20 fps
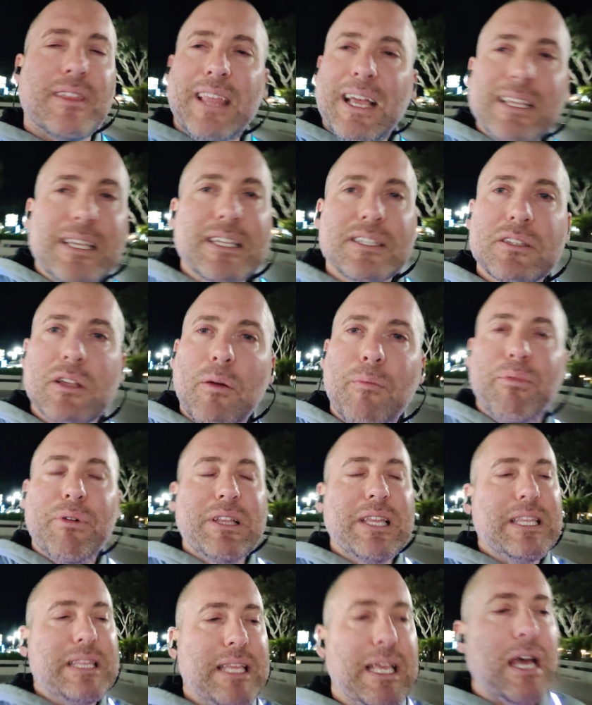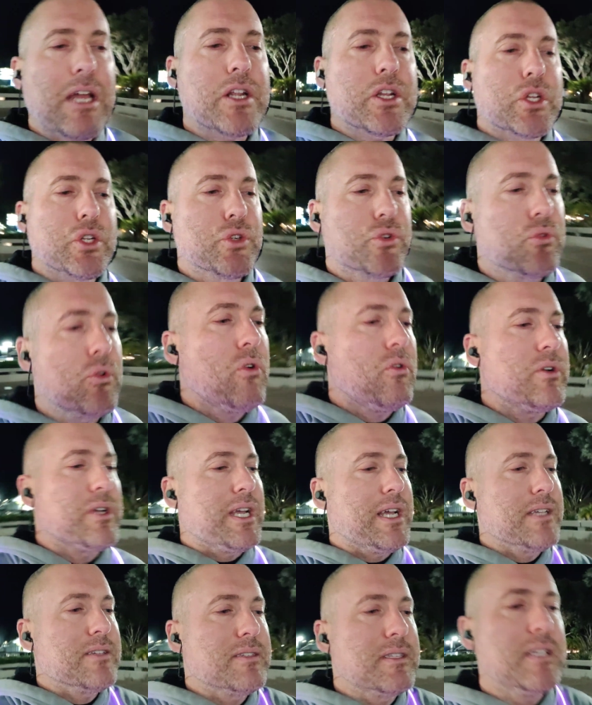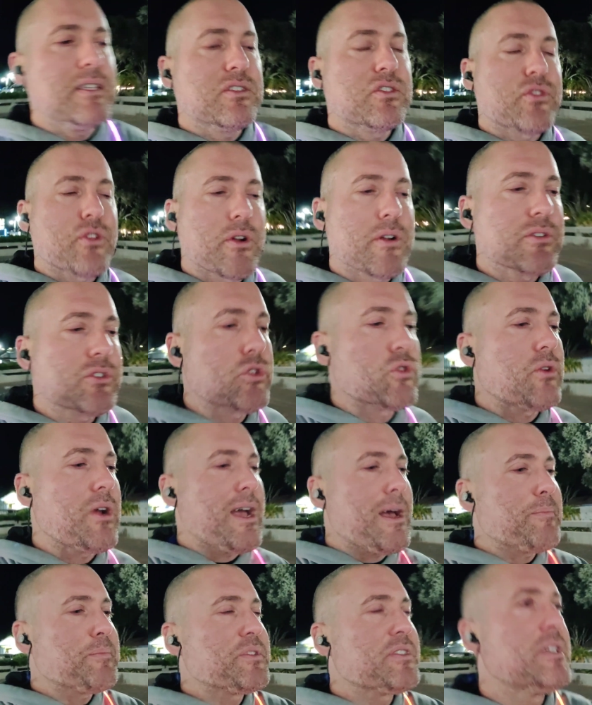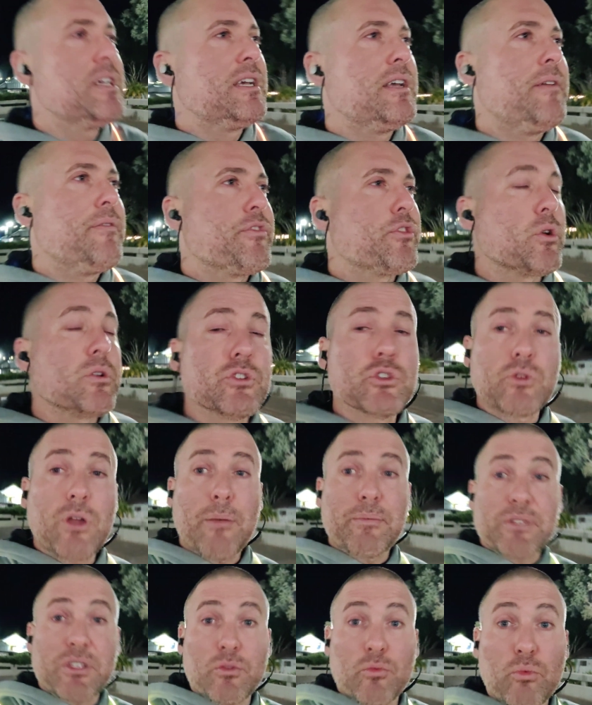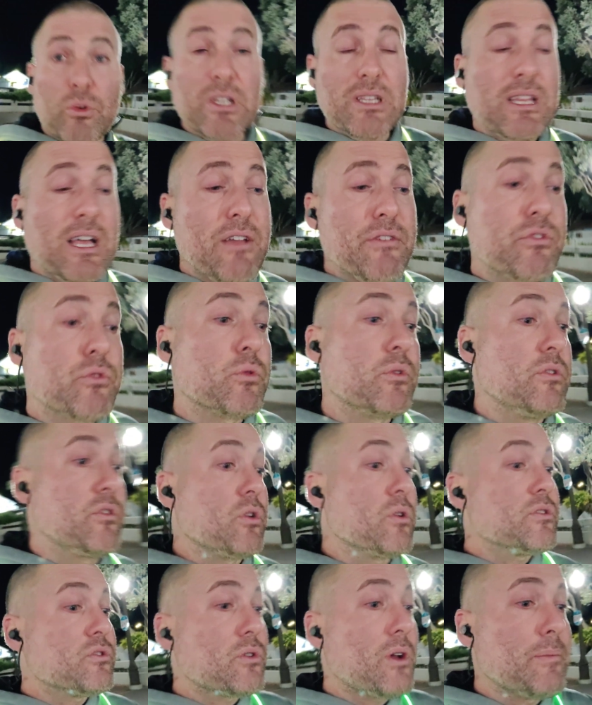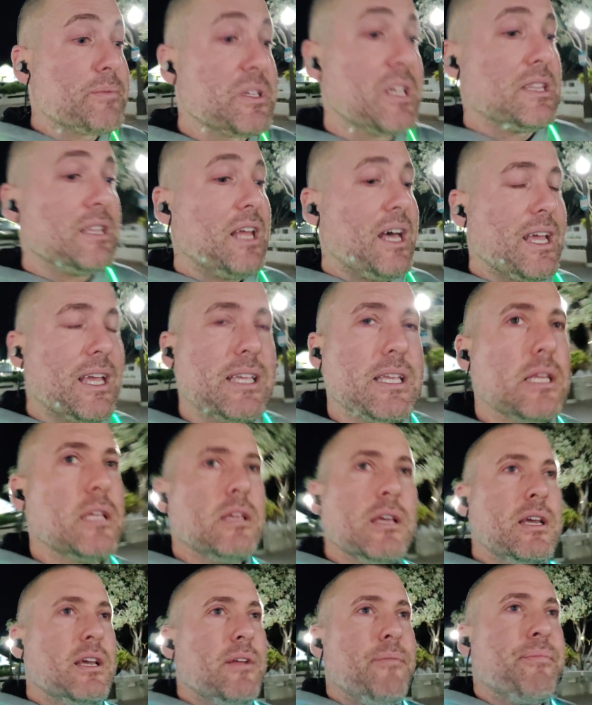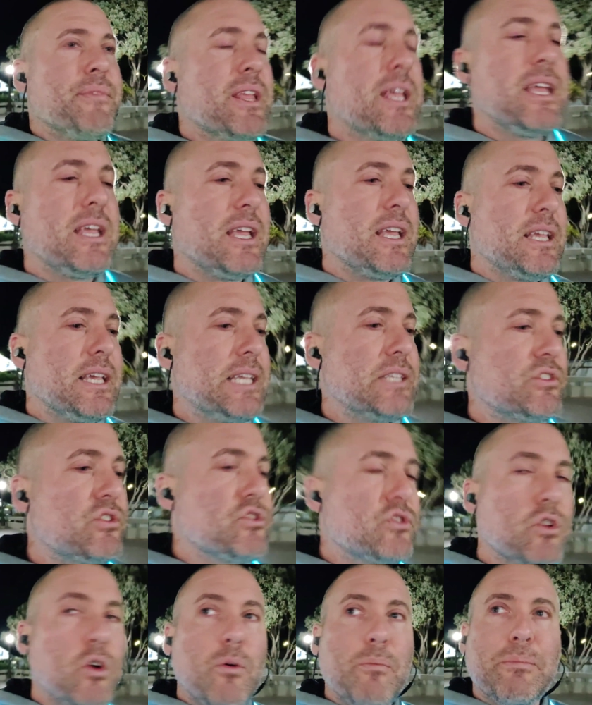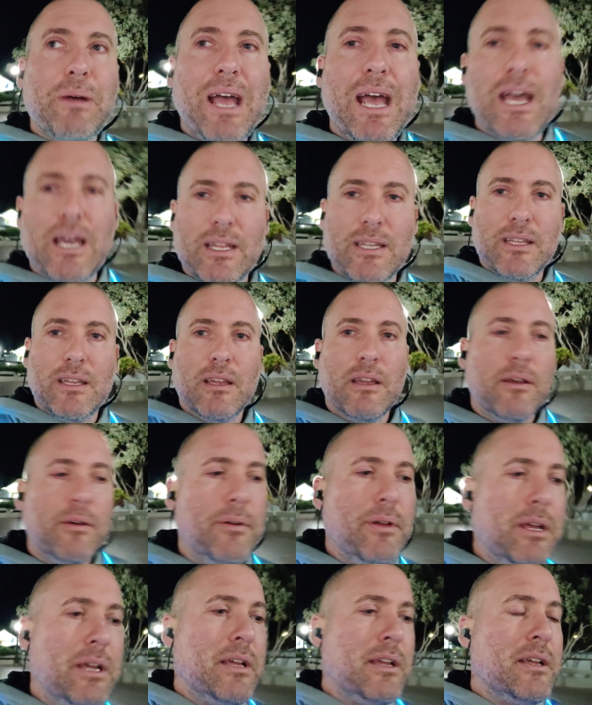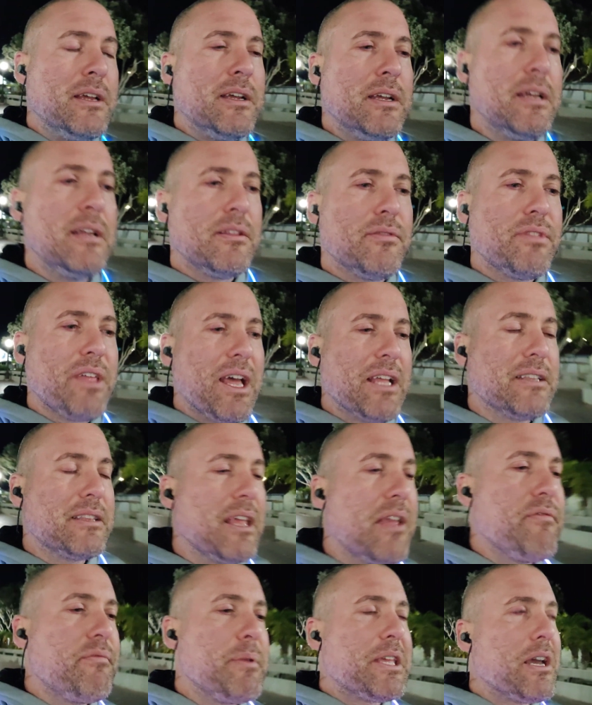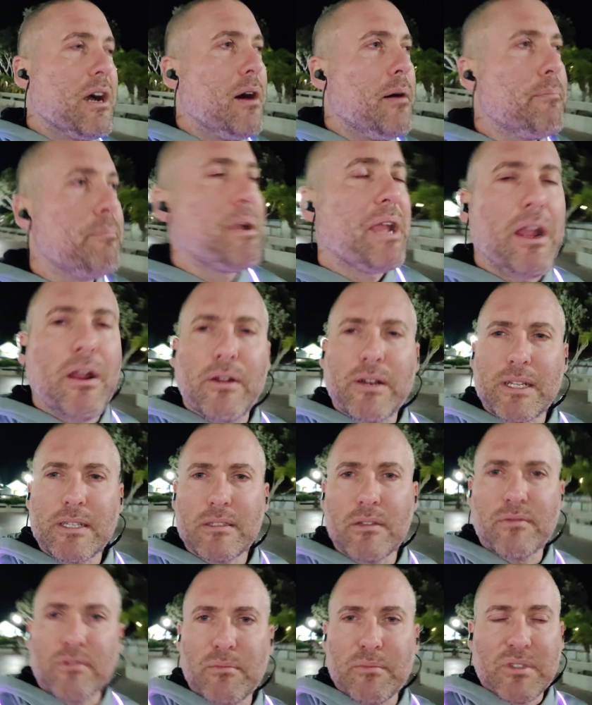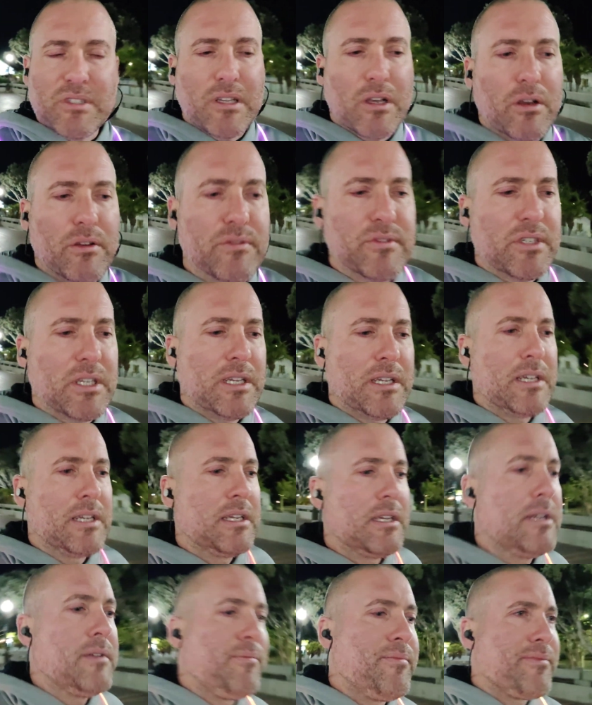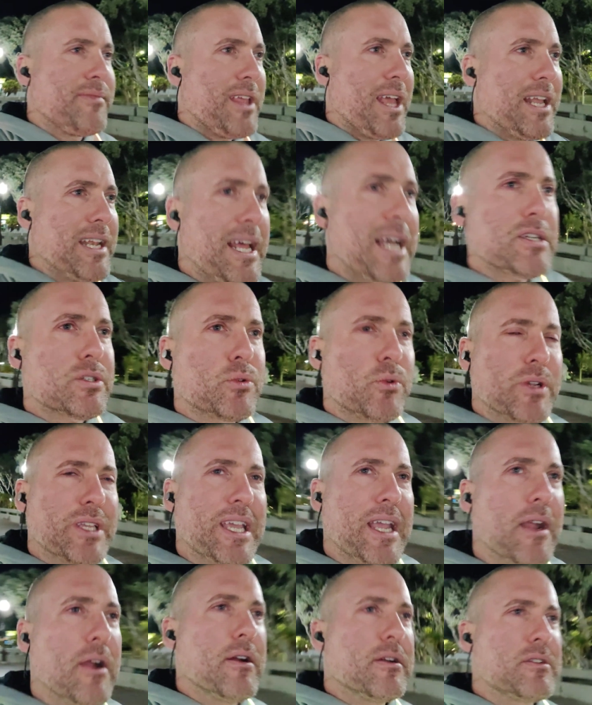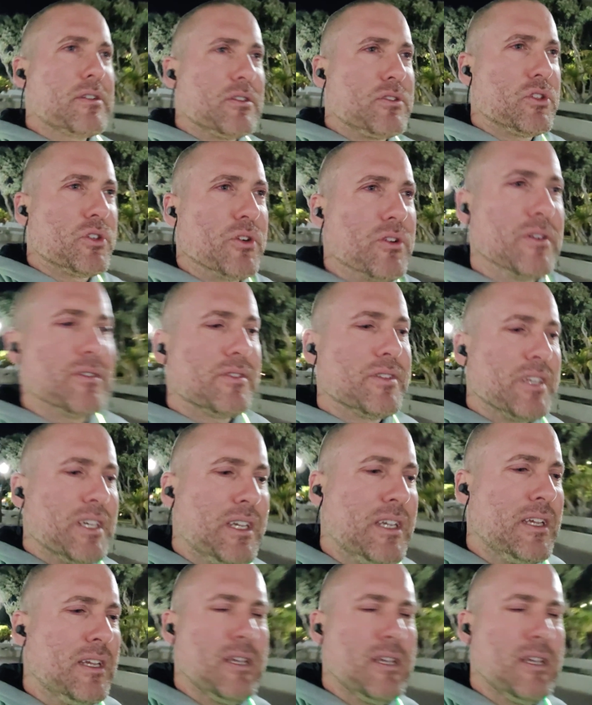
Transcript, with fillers: That is completely out of control, guys. These thirst traps, thirst traps in real life, thirst traps online. It, it, it's so bad that they've become parodies of themselves and actual caricatures.